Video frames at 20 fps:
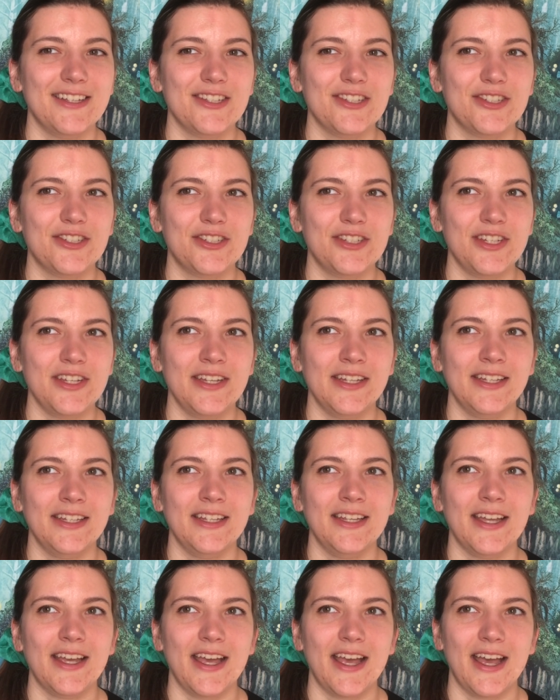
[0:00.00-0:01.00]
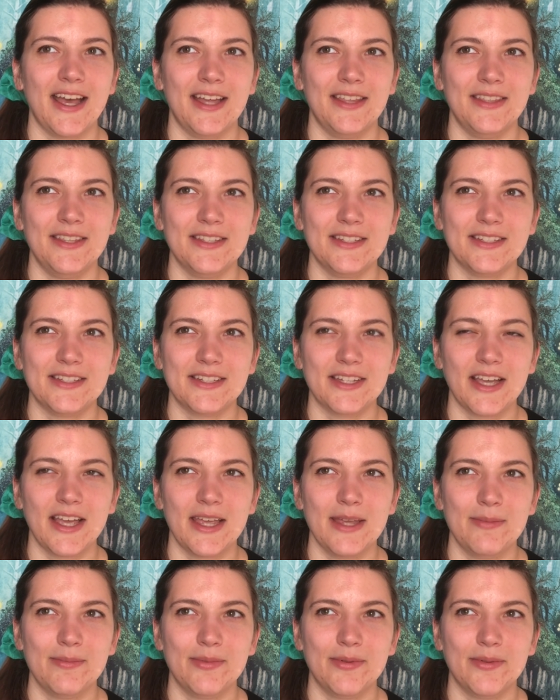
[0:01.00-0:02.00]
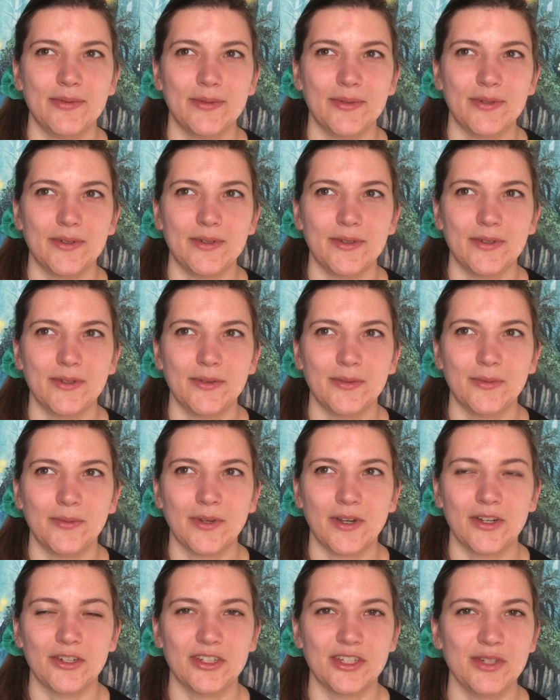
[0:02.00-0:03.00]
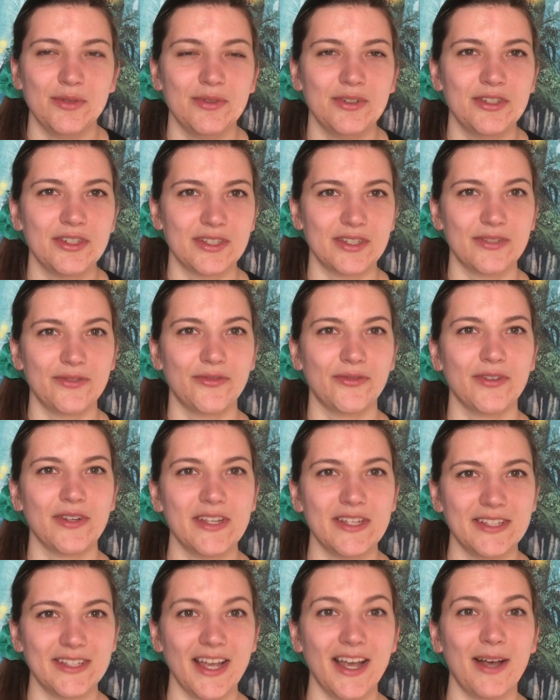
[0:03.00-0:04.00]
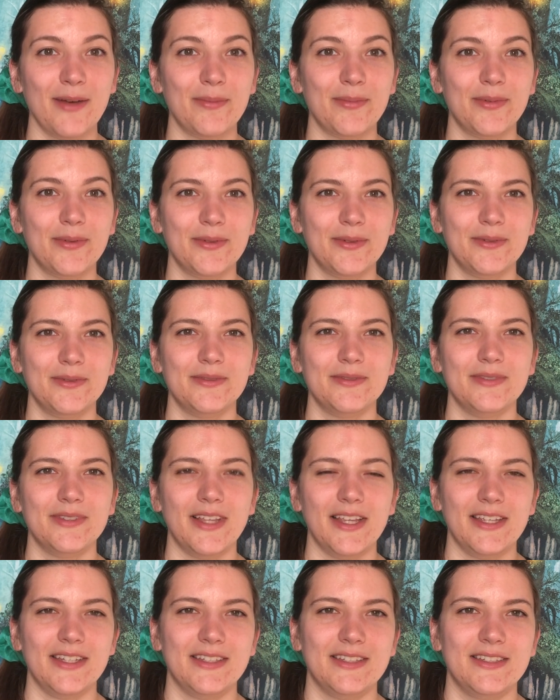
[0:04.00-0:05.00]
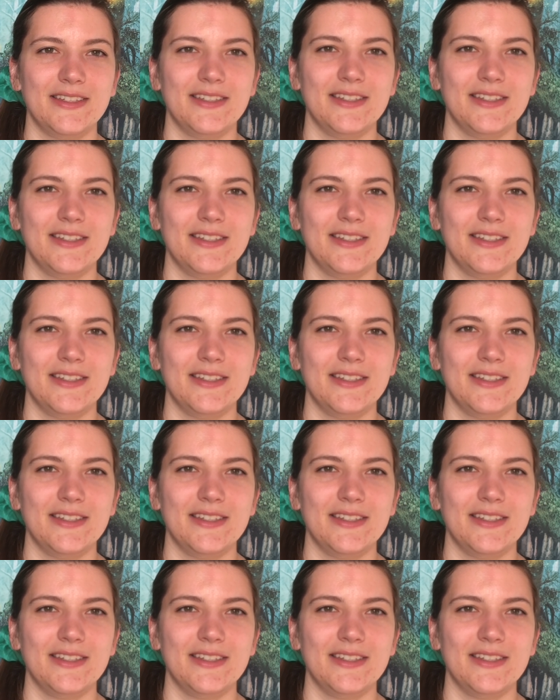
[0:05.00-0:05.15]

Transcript: she had this type where she would just freeze up, like